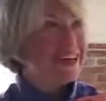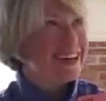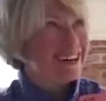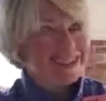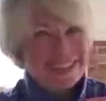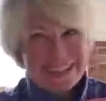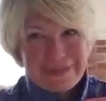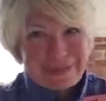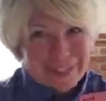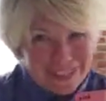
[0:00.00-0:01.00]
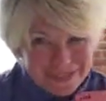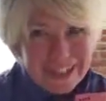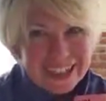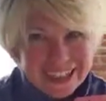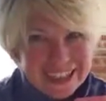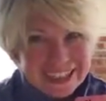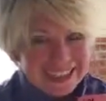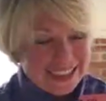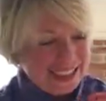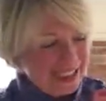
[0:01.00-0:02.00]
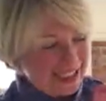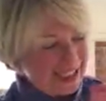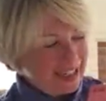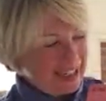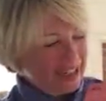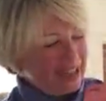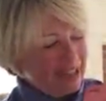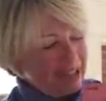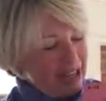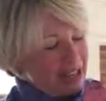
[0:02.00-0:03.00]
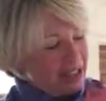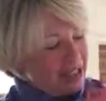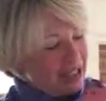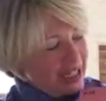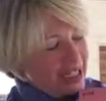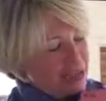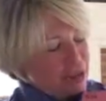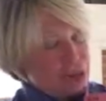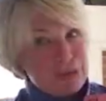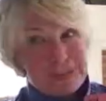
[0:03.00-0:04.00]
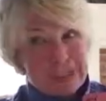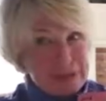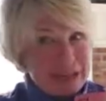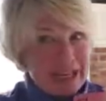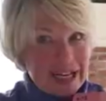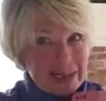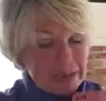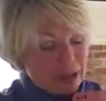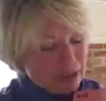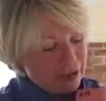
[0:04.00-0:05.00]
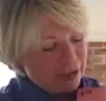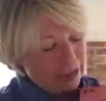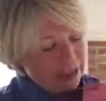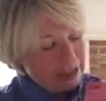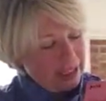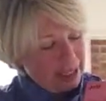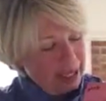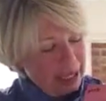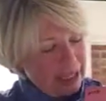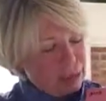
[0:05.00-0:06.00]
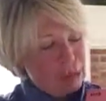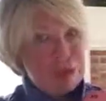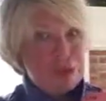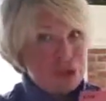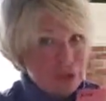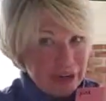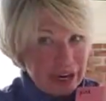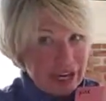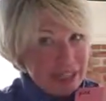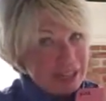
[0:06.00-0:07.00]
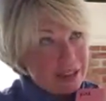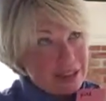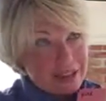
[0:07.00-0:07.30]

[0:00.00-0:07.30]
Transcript: Oh, Dumpa's funny, isn't he? Look at a blue sippy cup, Logan. And a blue train.